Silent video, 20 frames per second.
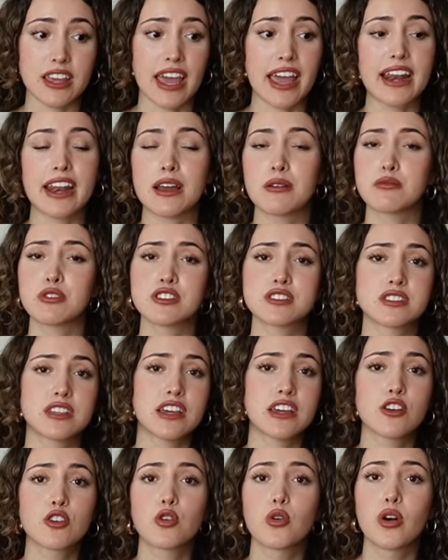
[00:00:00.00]
And I'm not
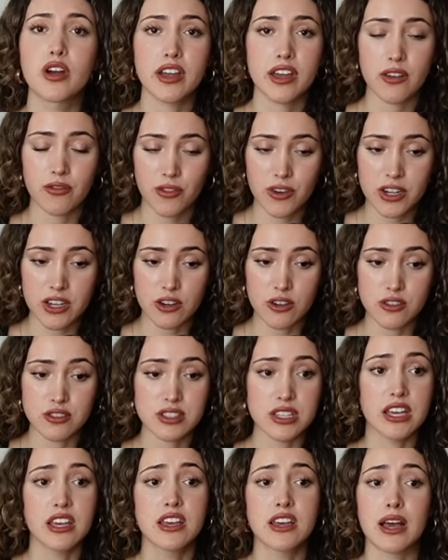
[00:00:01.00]
saying go and get veneers.